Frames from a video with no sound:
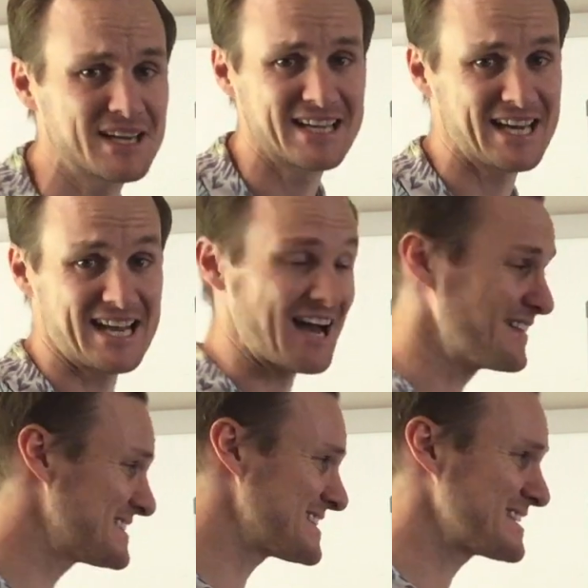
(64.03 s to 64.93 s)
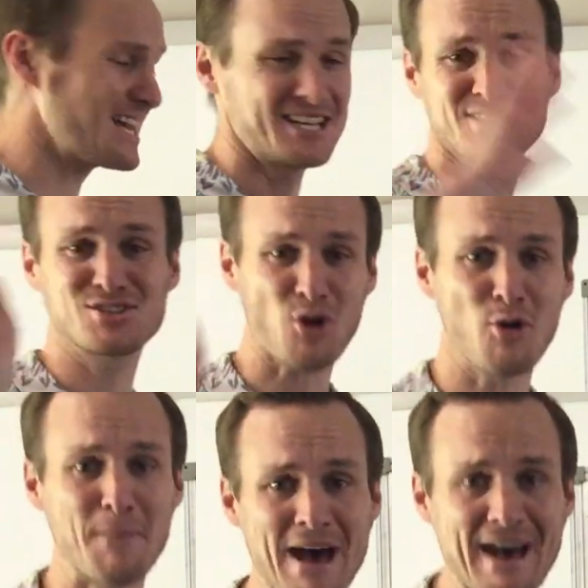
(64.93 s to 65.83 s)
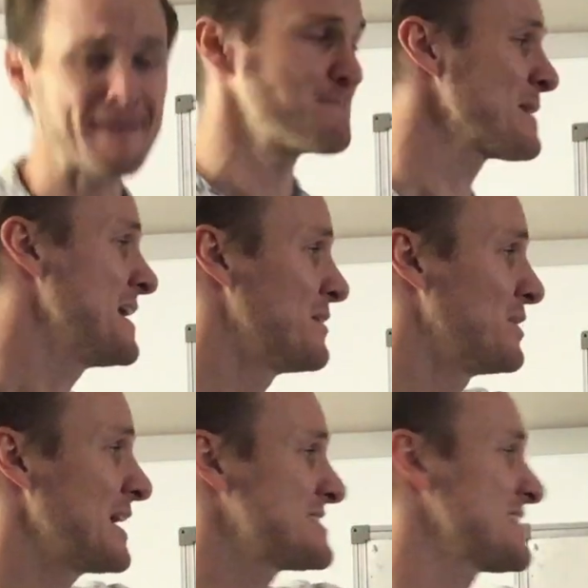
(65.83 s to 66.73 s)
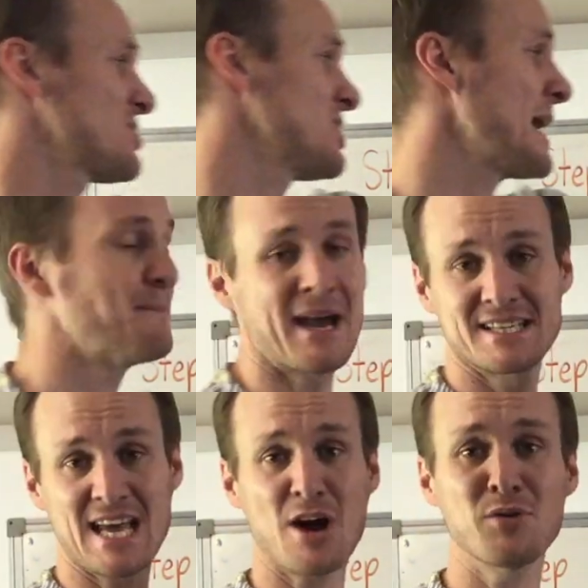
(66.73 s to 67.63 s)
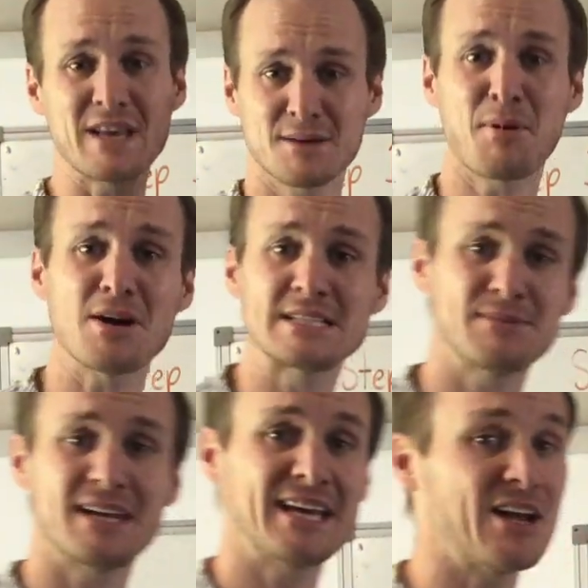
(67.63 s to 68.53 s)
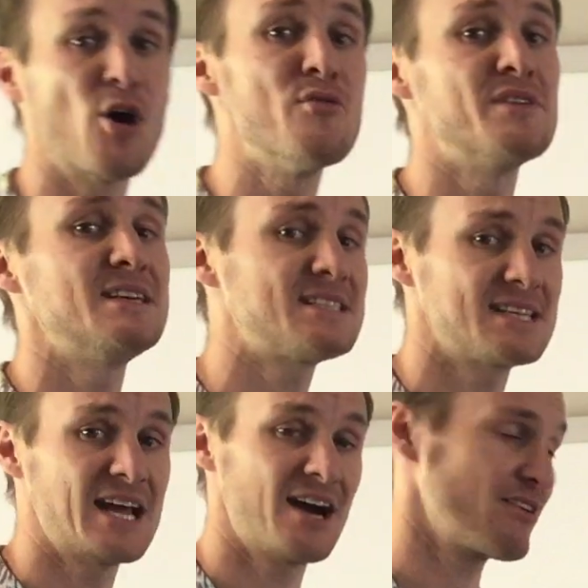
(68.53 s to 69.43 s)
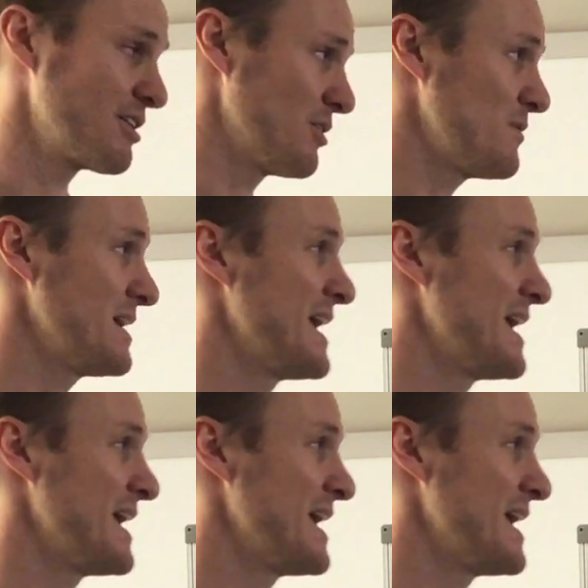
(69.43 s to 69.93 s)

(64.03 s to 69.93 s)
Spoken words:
going to get out? This is getting so bad. We get to the climax. How are they possibly going to get over this scenario?